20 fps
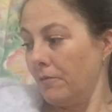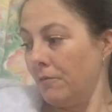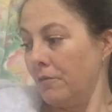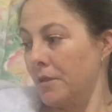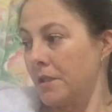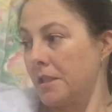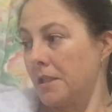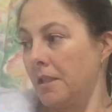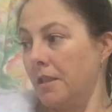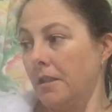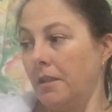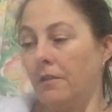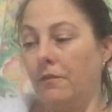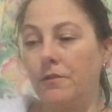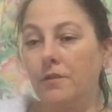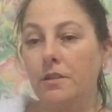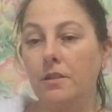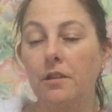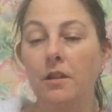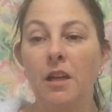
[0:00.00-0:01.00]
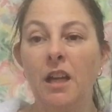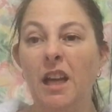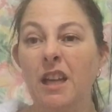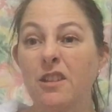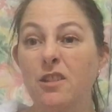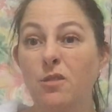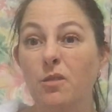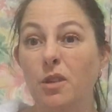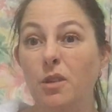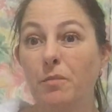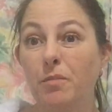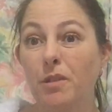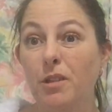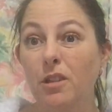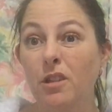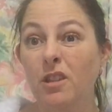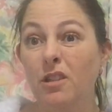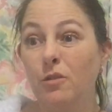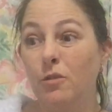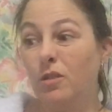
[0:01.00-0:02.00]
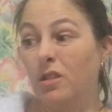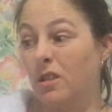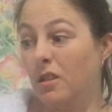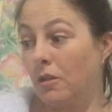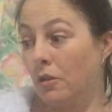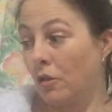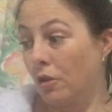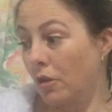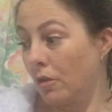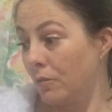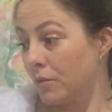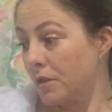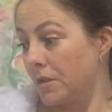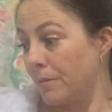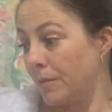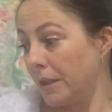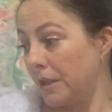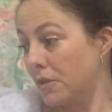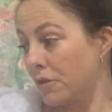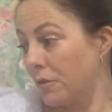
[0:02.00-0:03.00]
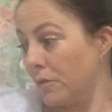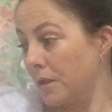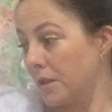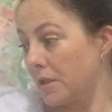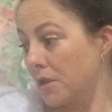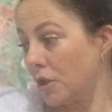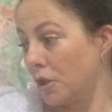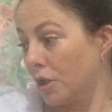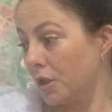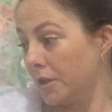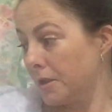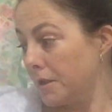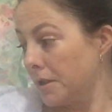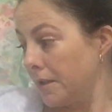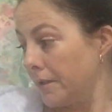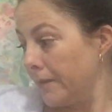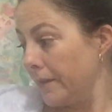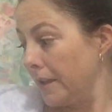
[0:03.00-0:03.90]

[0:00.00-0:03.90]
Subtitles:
received, I had to open it, I couldn't not, I was a bit too excited.